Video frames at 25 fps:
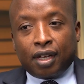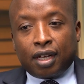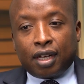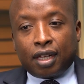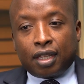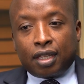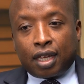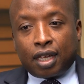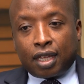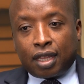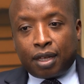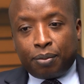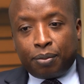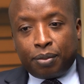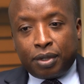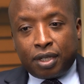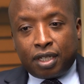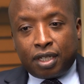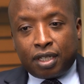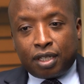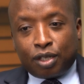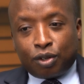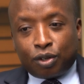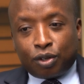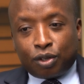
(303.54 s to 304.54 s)
The other bit
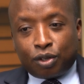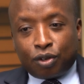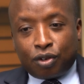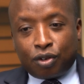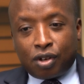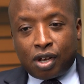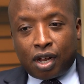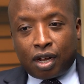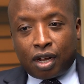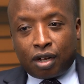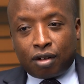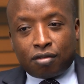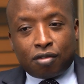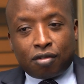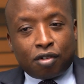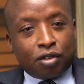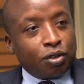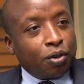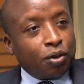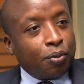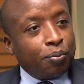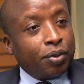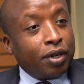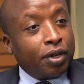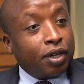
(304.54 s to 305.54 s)
is also now
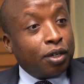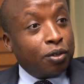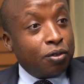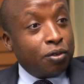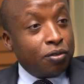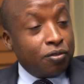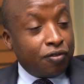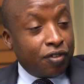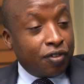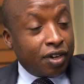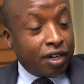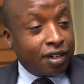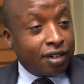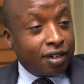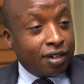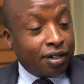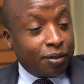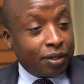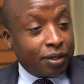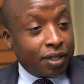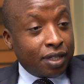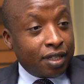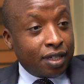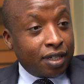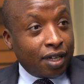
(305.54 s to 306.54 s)
also being too friendly
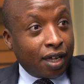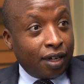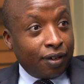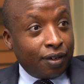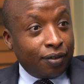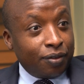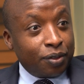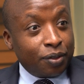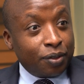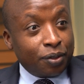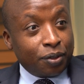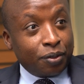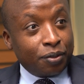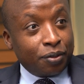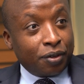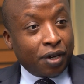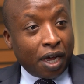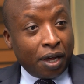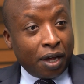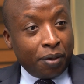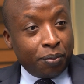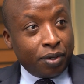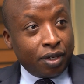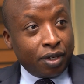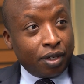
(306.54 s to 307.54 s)
with staff. So you
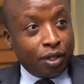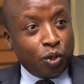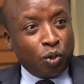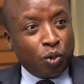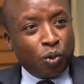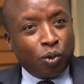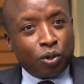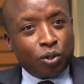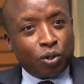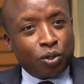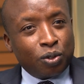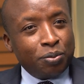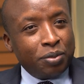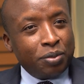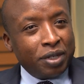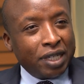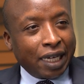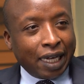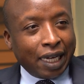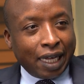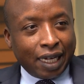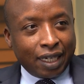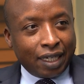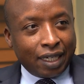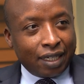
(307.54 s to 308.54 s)
come in, you want to be
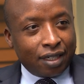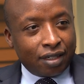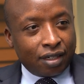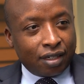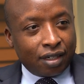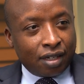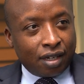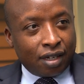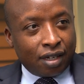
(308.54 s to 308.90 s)
liked.